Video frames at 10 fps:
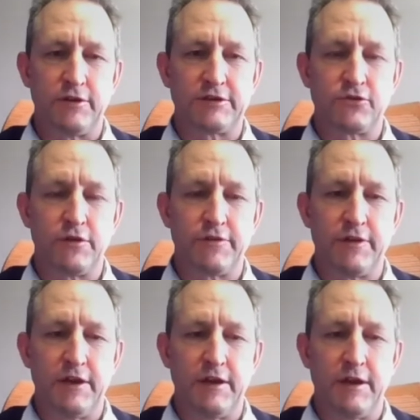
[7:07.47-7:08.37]
or let's call it
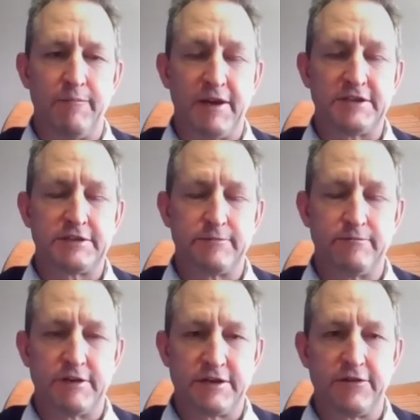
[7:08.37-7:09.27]
the base
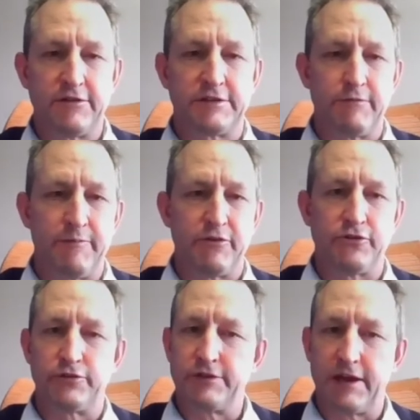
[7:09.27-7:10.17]
materials that we
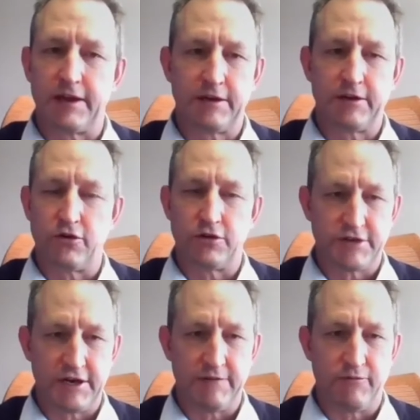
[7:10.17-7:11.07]
produce, like
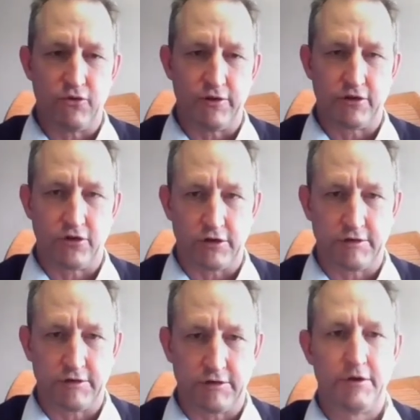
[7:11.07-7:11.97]
container board and
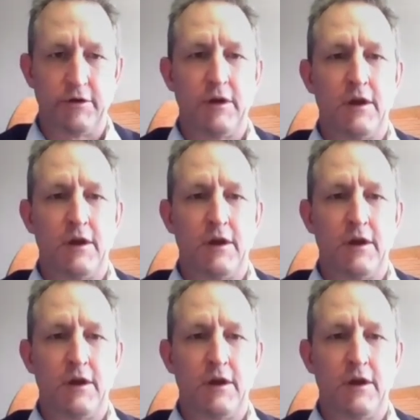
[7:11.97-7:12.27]
carton board,